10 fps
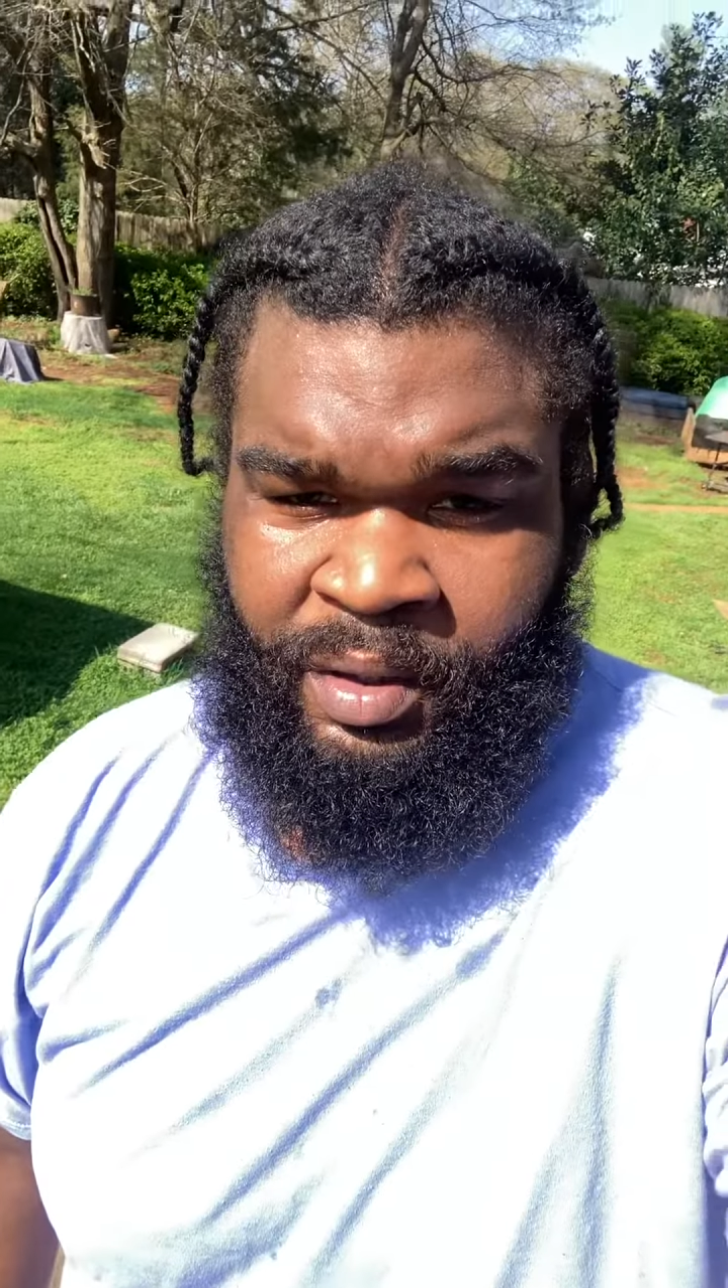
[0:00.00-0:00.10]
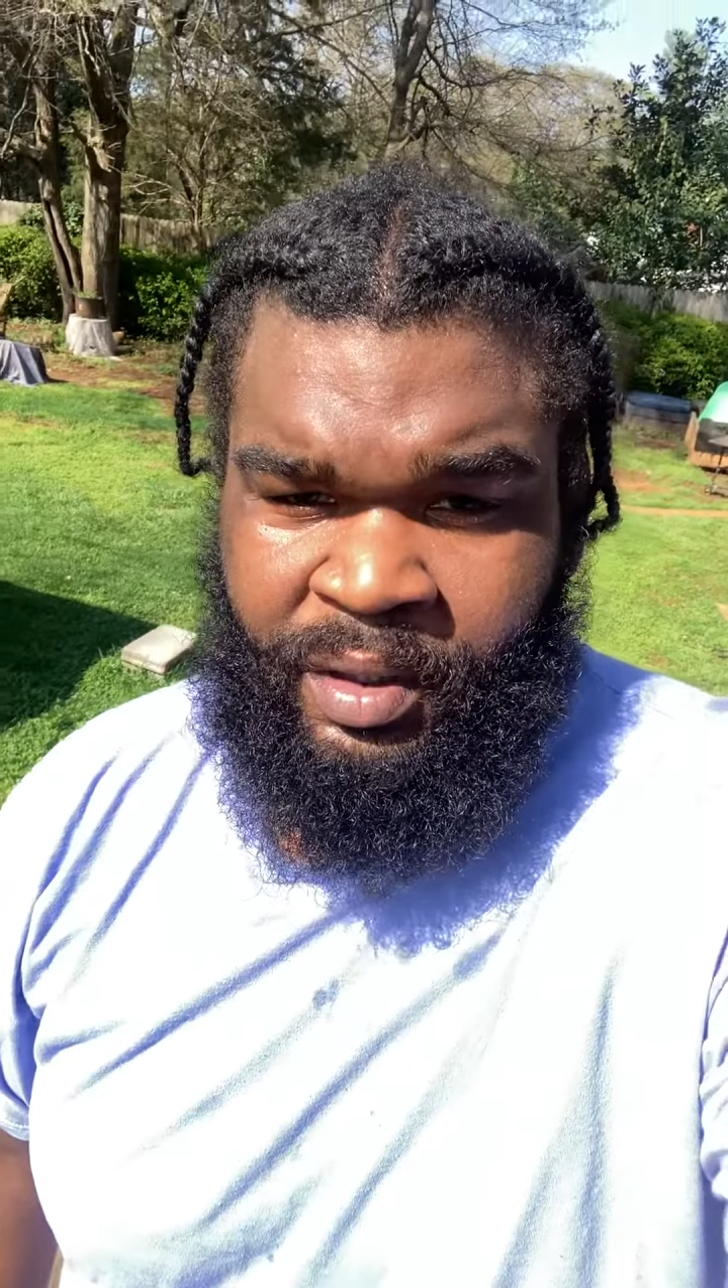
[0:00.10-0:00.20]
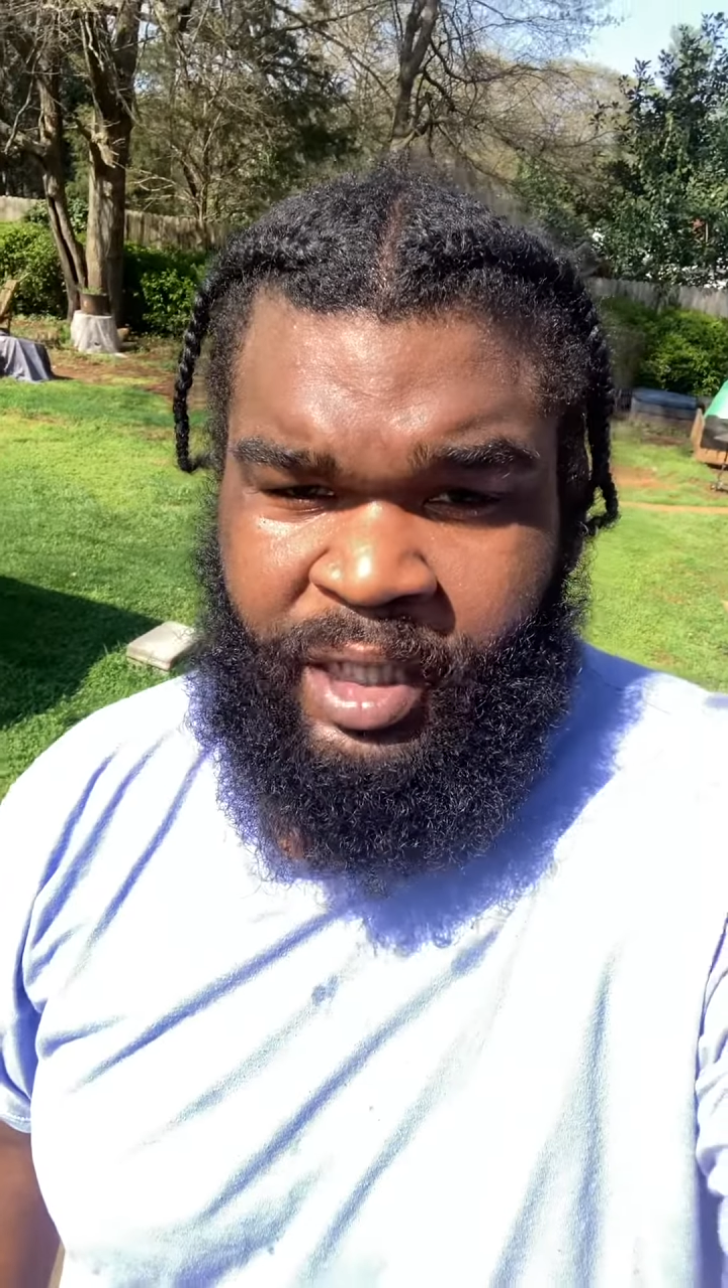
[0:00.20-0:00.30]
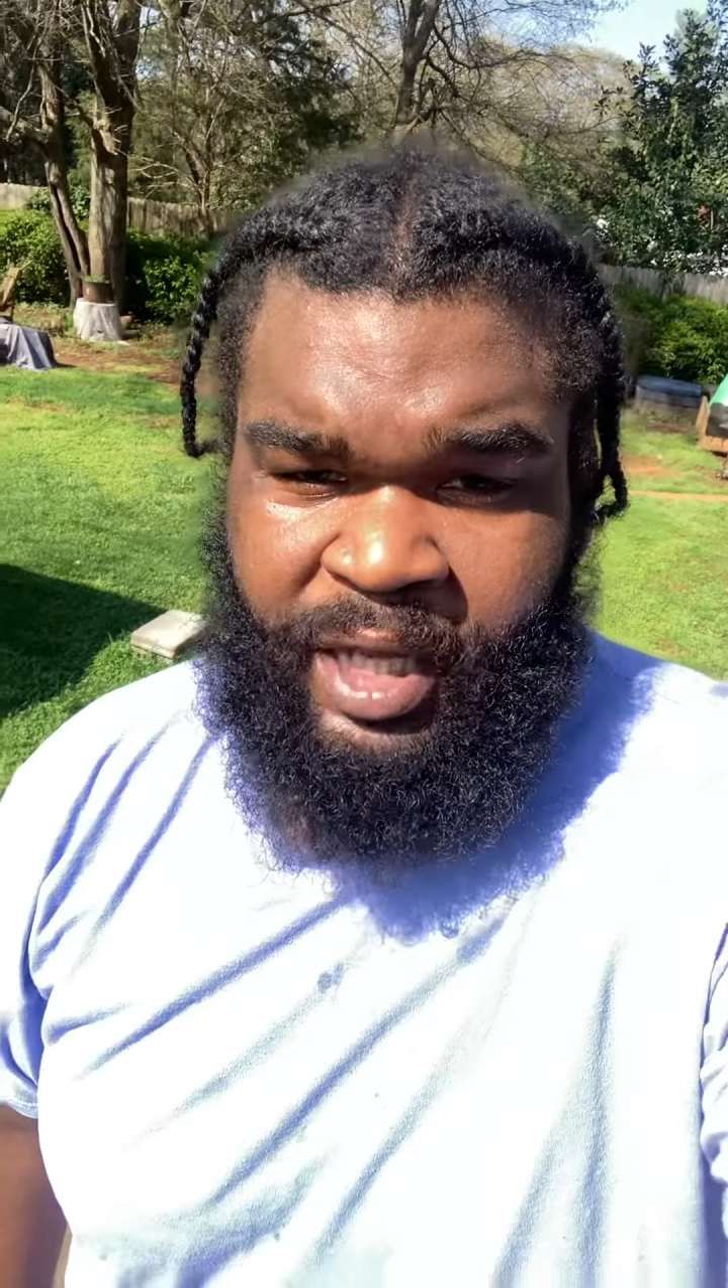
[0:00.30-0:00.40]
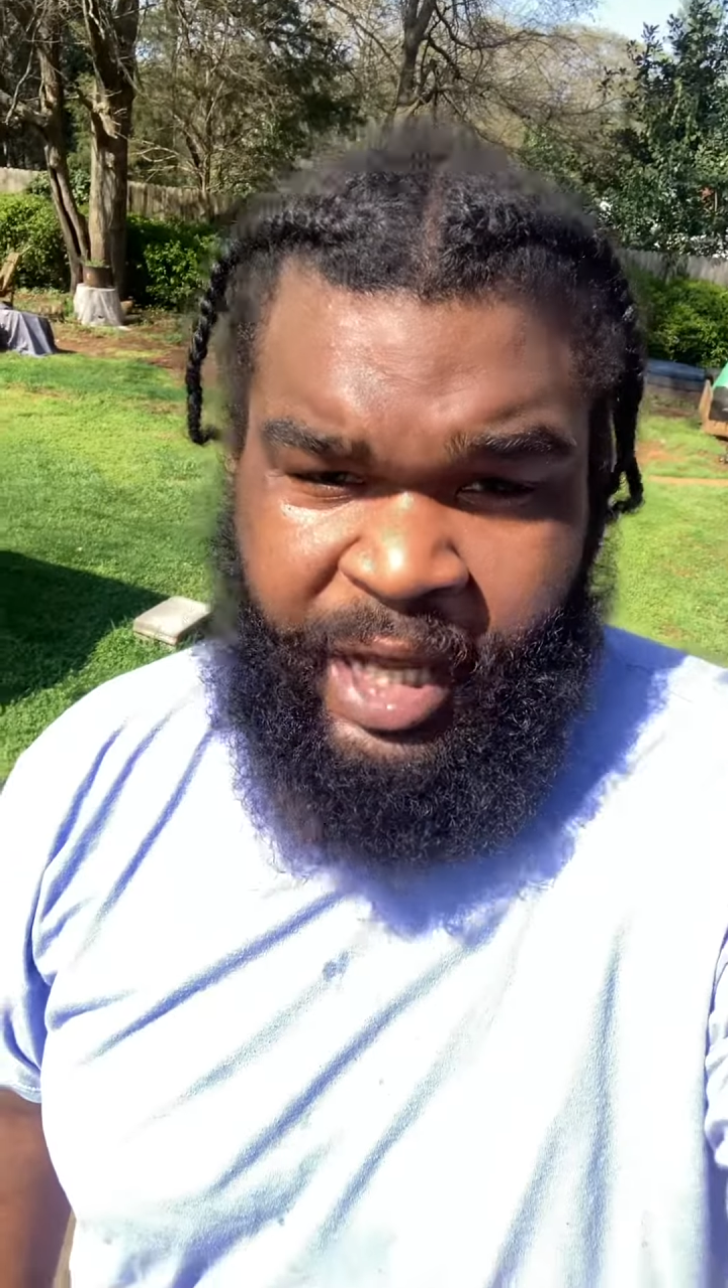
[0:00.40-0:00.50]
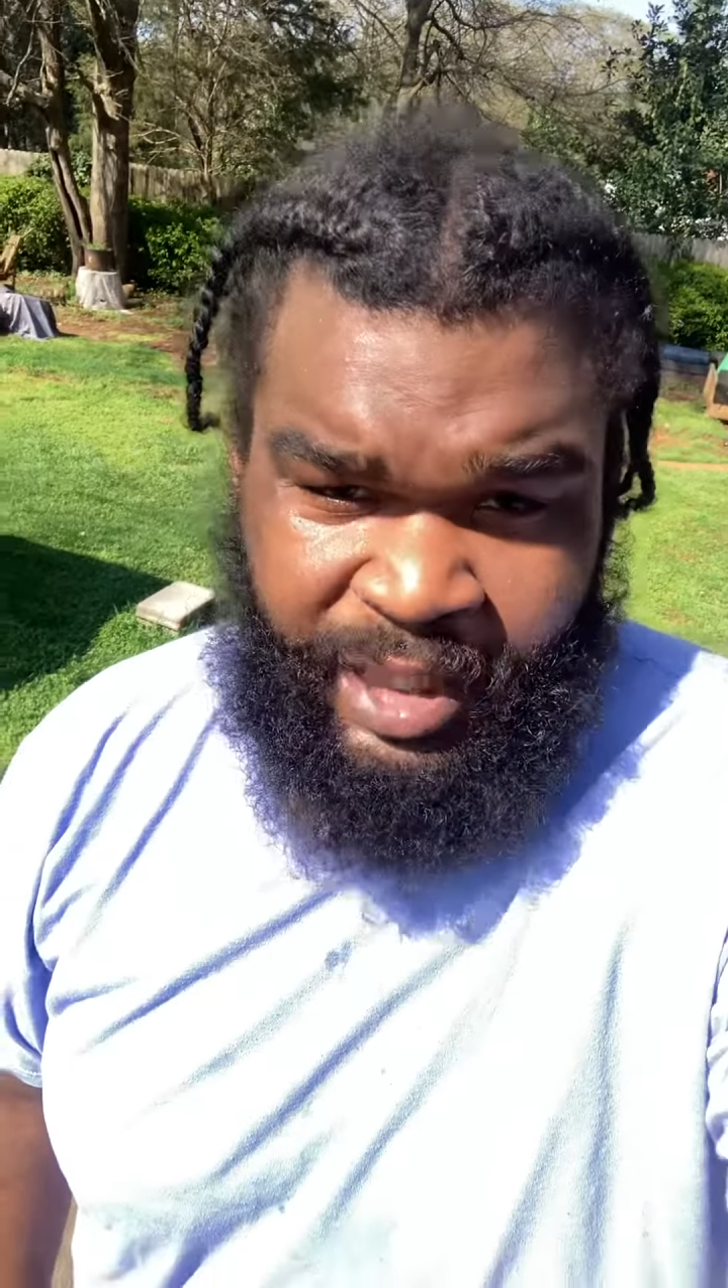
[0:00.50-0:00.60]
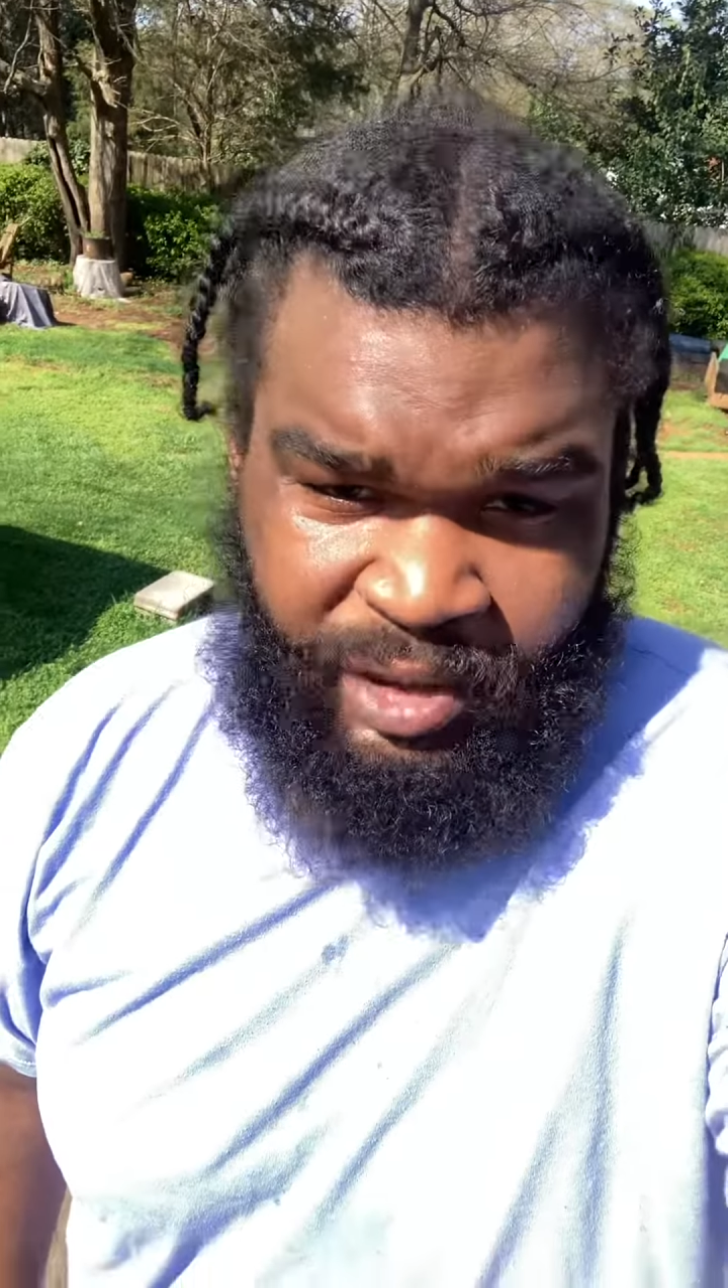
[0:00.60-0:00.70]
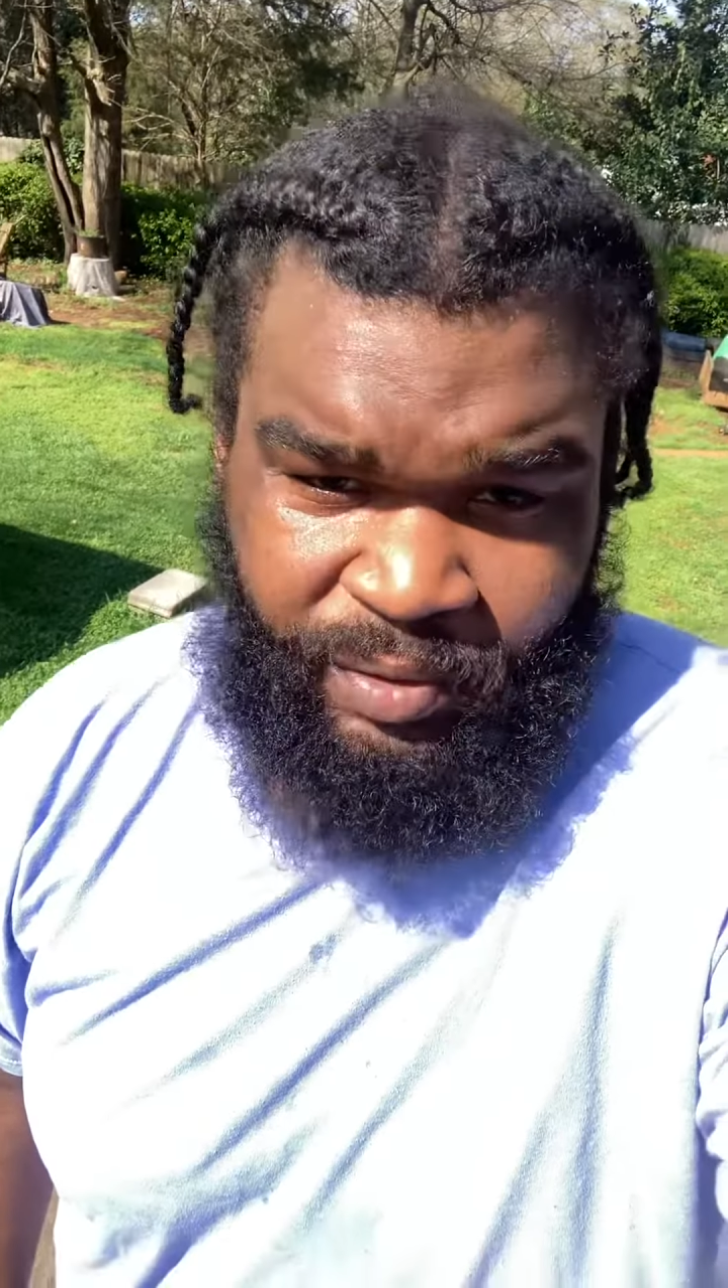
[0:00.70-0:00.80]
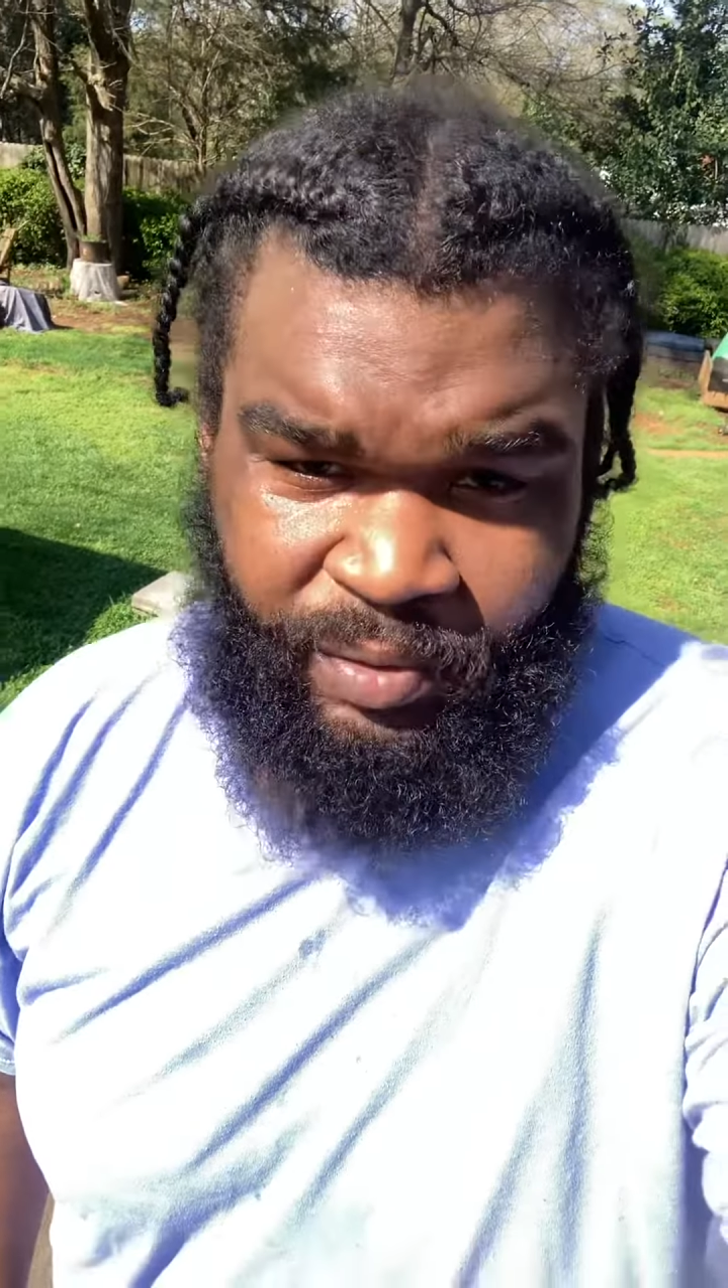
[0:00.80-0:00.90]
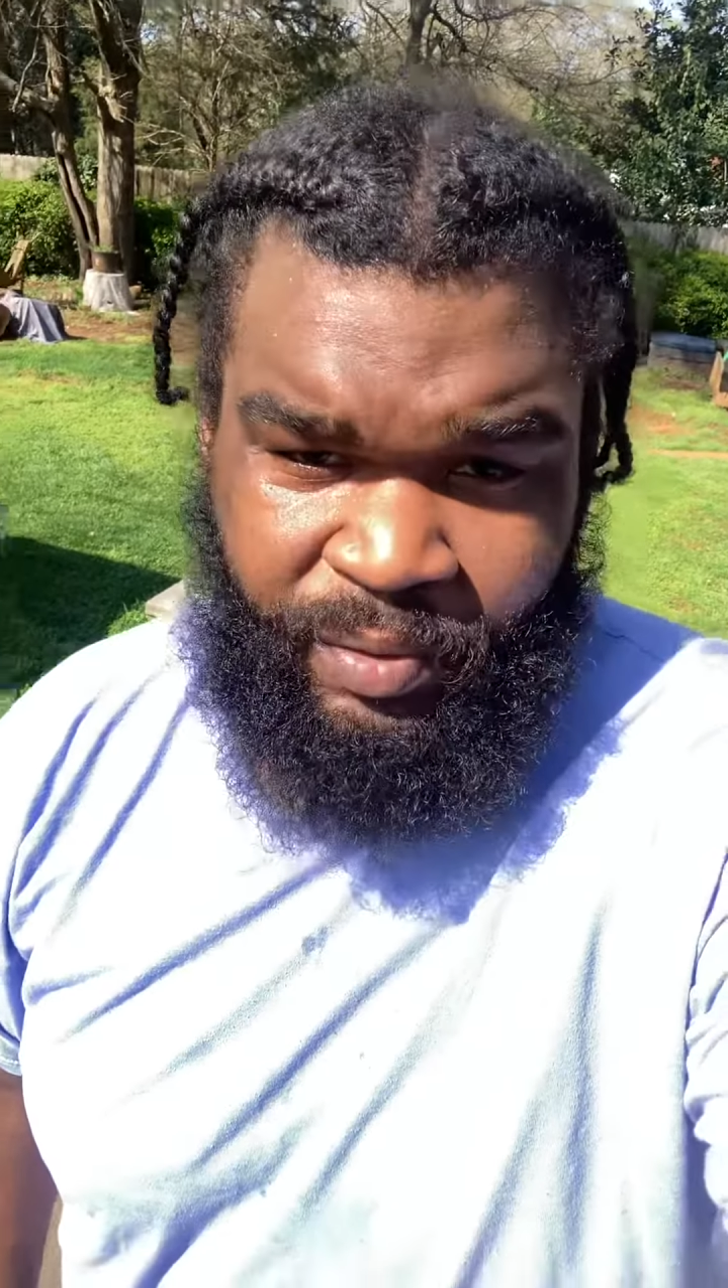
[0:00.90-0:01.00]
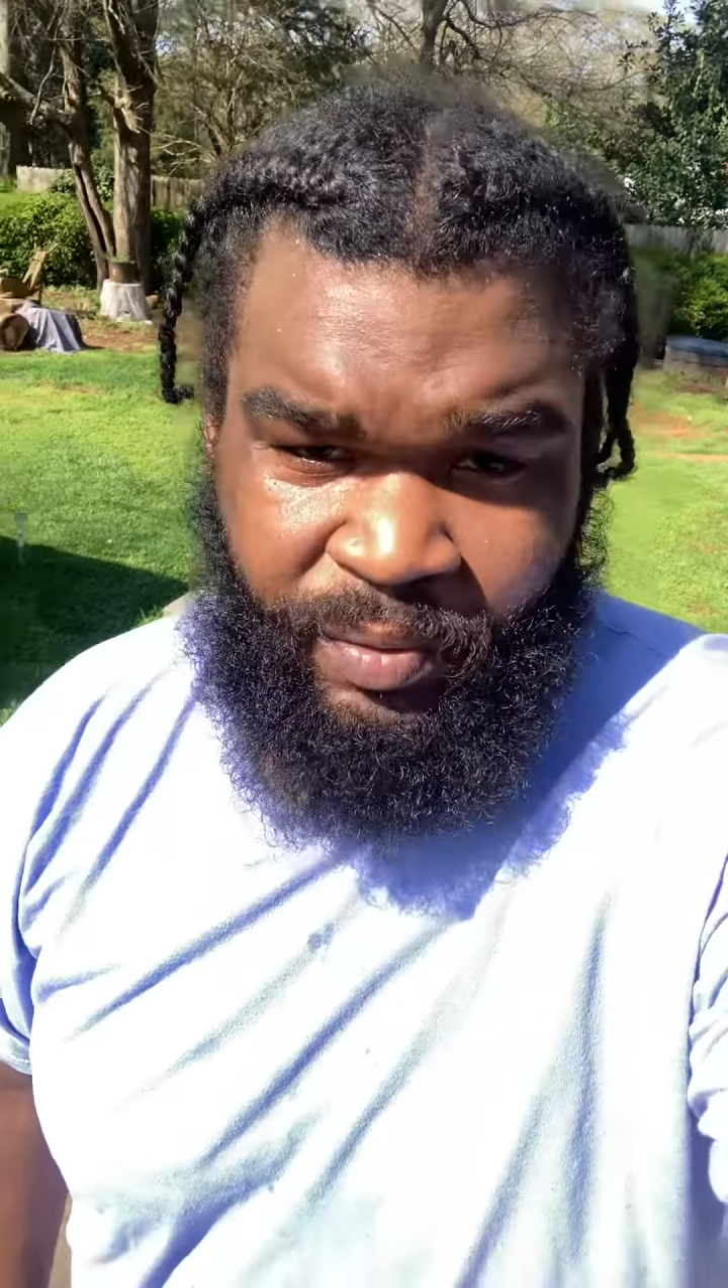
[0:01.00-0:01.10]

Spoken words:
that got you